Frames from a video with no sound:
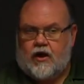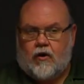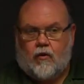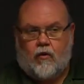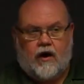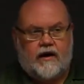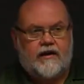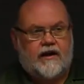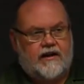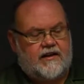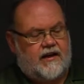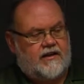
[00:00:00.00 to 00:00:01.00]
One,
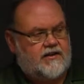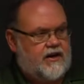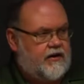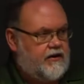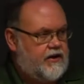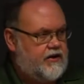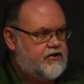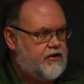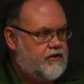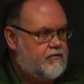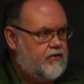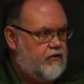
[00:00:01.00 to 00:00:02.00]
it takes care of the
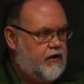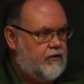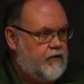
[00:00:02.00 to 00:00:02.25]
injured employee.